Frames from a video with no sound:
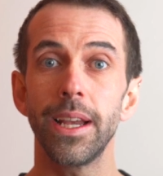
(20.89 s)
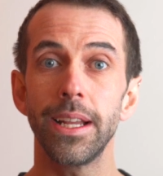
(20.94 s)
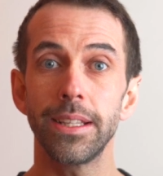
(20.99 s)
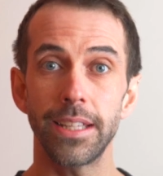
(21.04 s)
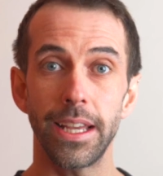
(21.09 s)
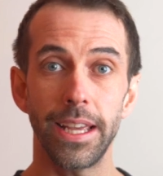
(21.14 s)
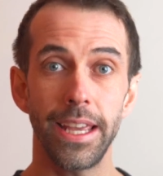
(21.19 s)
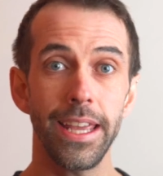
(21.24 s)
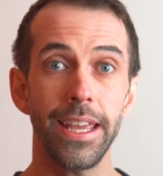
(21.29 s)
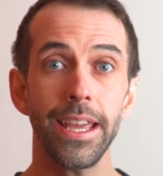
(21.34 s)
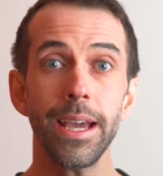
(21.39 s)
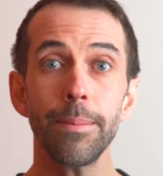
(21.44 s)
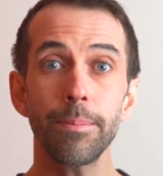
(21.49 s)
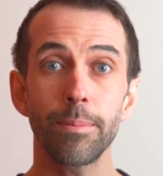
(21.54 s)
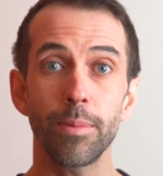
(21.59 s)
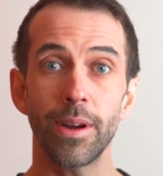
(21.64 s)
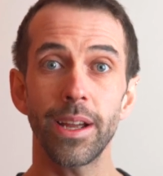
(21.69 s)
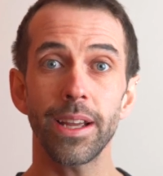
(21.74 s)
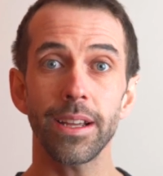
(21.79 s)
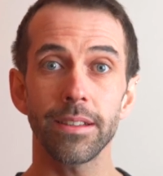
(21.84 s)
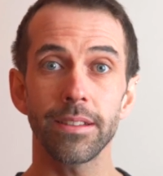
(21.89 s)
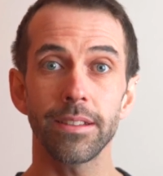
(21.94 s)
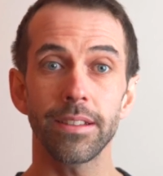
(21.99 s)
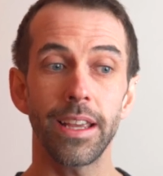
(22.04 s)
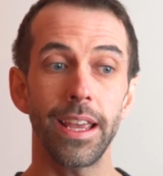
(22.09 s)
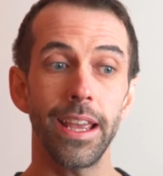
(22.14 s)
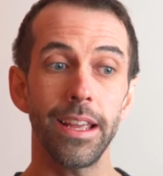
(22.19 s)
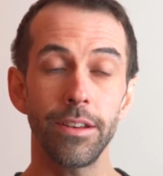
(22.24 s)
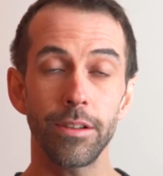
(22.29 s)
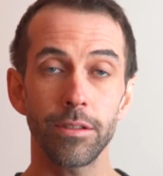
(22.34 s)
to heat up bricks
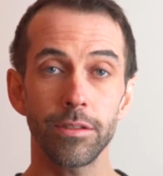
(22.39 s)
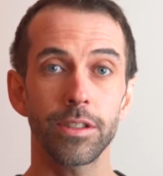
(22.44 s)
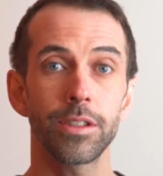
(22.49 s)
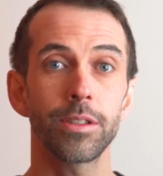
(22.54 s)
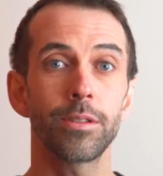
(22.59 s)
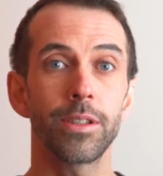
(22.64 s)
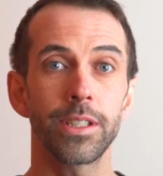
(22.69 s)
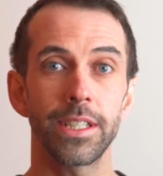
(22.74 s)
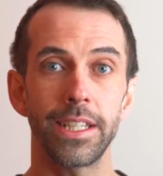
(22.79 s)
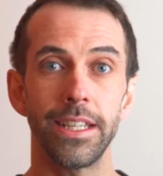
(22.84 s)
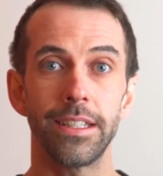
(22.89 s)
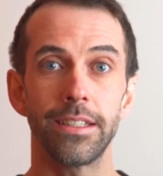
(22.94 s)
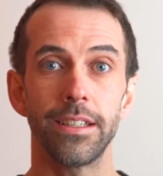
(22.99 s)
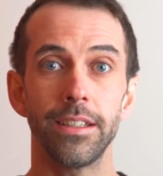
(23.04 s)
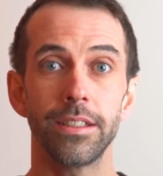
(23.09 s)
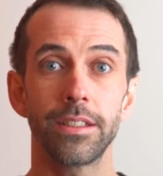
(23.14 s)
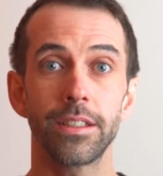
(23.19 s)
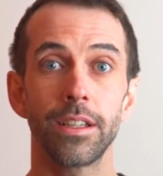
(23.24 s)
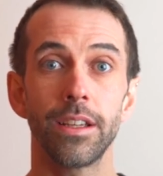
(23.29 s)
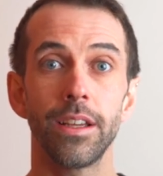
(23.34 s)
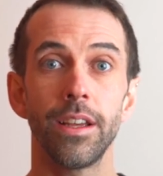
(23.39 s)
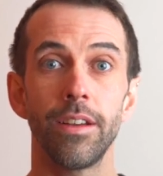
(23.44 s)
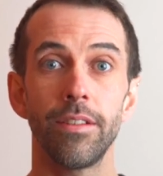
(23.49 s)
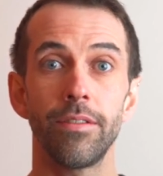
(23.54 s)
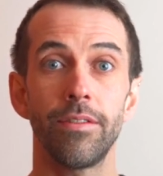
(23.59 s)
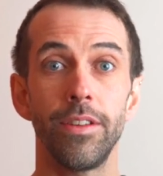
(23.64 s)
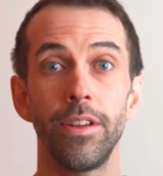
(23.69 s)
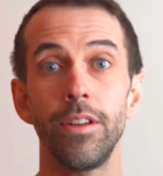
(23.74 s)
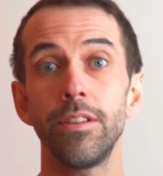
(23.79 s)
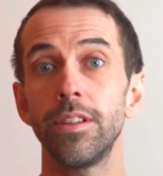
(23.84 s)
in your storage heaters
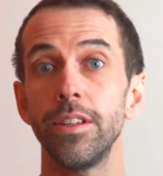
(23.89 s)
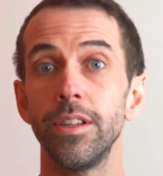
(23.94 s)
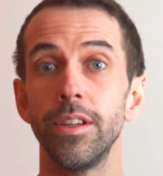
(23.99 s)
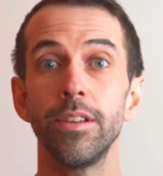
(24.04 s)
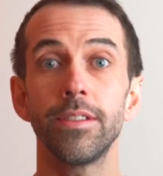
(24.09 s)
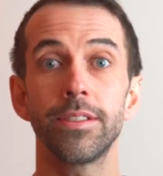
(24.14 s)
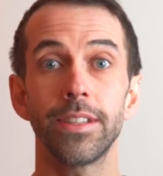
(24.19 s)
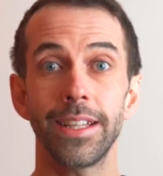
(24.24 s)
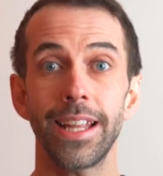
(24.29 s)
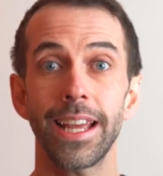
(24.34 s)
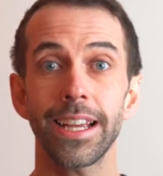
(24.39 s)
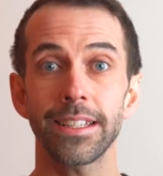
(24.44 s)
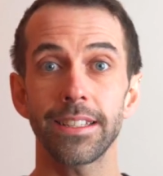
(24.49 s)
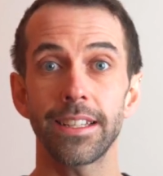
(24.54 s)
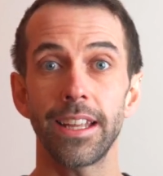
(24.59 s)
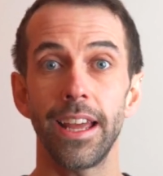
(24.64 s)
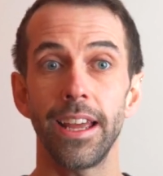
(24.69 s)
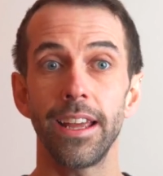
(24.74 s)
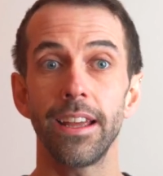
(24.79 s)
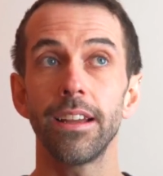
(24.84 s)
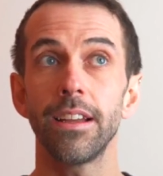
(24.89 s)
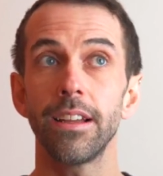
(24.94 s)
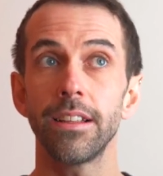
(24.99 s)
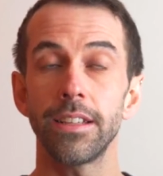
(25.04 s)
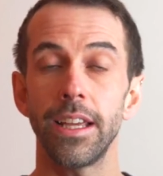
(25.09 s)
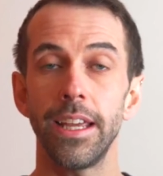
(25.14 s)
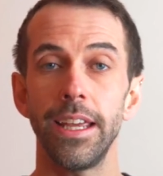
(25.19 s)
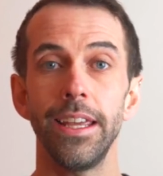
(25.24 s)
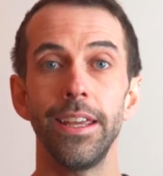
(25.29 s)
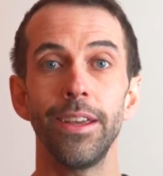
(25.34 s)
for you to use the next day
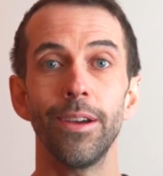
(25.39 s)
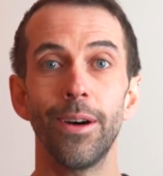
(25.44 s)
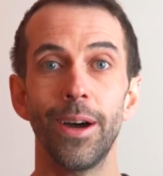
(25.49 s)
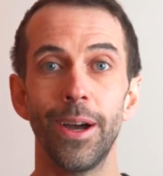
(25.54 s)
to heat your